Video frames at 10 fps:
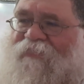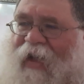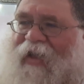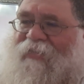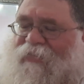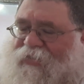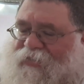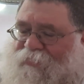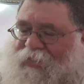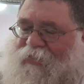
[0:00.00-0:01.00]
of animals
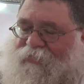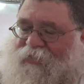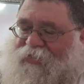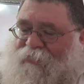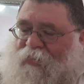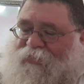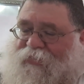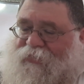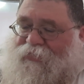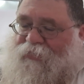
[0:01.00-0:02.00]
is midos, is
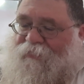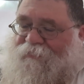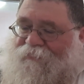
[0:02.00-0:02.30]
emotions.